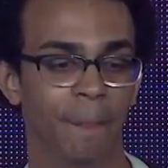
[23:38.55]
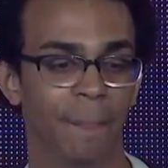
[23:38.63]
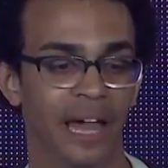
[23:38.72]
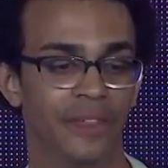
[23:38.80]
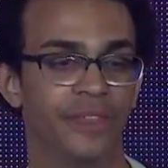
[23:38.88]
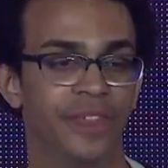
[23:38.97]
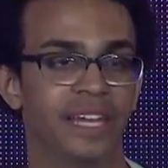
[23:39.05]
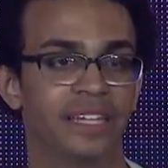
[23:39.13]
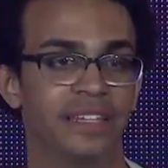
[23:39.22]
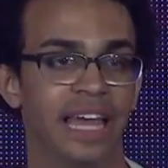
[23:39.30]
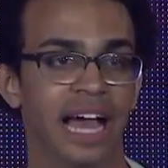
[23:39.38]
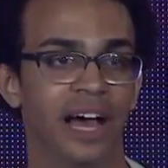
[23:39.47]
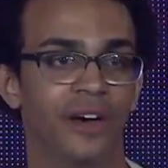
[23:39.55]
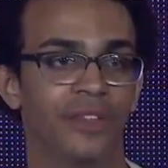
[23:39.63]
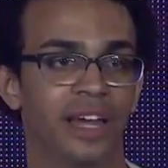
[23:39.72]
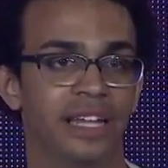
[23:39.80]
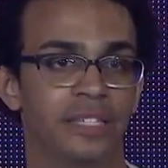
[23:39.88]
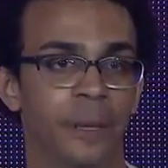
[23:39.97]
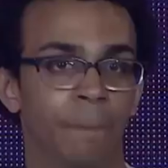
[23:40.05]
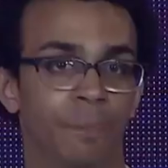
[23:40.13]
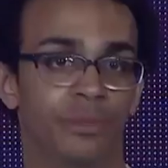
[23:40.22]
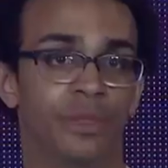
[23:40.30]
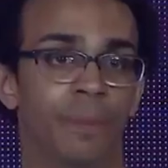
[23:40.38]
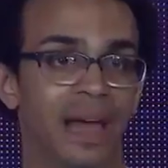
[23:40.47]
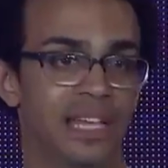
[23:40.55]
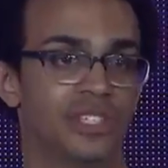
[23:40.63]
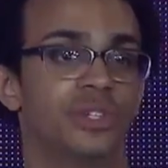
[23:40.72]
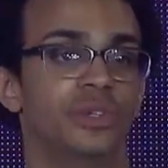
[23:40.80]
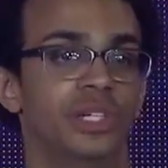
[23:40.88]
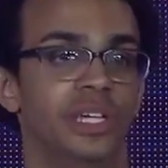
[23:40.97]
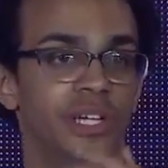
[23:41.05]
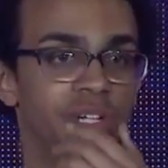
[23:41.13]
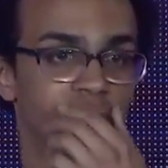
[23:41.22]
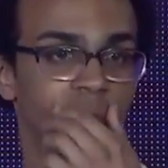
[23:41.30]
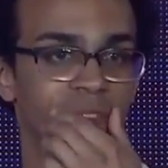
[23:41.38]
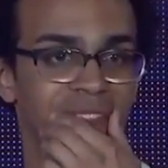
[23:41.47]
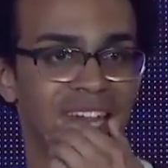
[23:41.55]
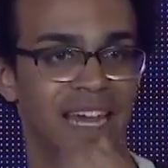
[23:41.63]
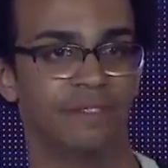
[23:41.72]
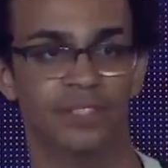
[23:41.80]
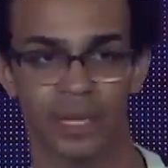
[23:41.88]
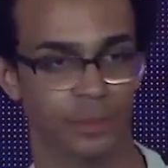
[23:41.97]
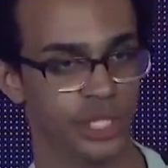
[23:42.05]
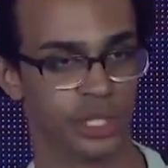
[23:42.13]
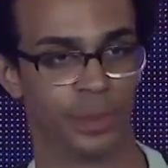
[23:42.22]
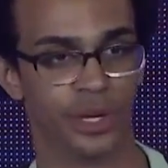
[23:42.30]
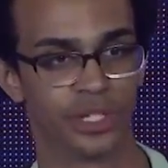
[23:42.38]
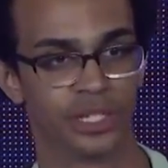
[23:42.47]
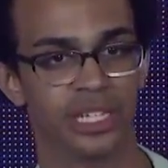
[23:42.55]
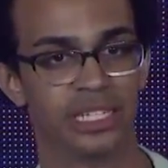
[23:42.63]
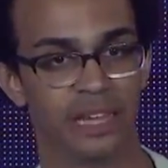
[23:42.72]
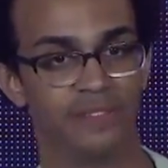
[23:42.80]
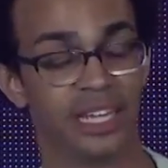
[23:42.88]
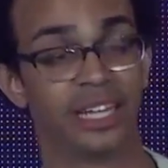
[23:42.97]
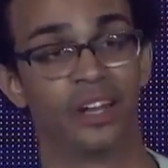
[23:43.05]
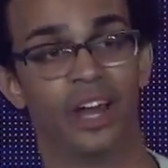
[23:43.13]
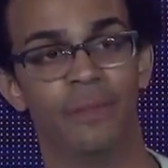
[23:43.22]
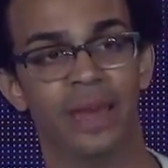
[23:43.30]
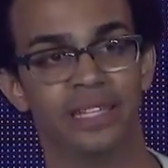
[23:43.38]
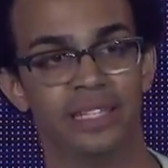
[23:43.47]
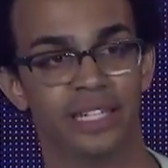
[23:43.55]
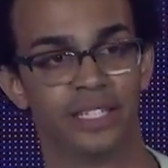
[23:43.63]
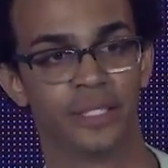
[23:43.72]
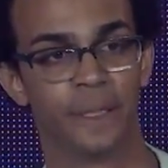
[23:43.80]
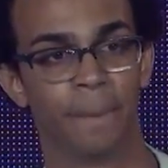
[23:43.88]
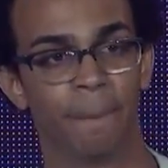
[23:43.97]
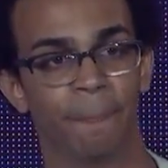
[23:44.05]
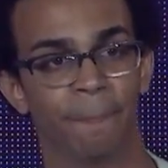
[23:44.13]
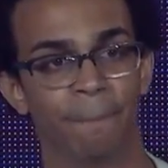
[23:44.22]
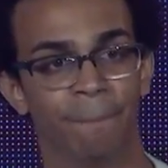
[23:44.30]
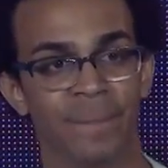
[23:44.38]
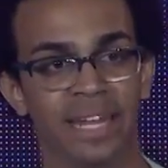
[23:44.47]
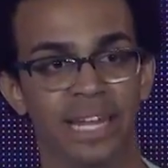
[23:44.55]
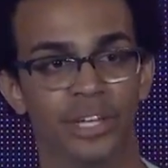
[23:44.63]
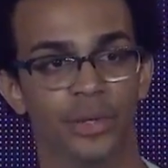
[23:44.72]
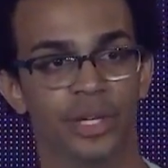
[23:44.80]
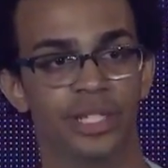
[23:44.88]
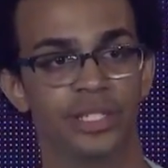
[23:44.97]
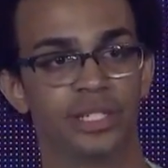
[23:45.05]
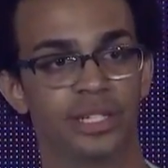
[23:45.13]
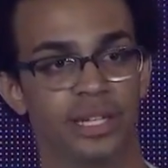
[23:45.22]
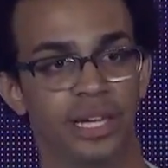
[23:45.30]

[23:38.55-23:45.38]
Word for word: I think now that the past two years, something that I've done just personally is I've taken on meditation, and I do it.